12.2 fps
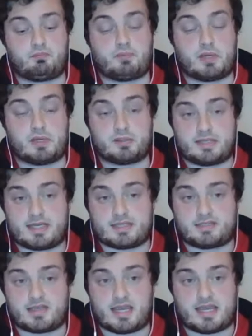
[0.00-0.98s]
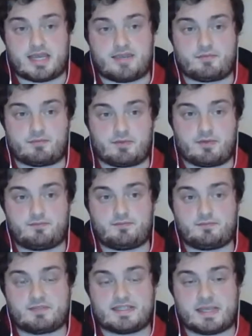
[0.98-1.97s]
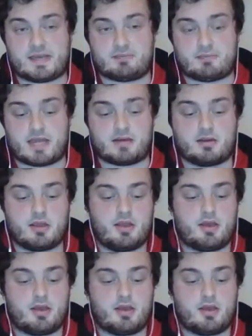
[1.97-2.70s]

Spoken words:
Burnley yesterday, even with 10 men,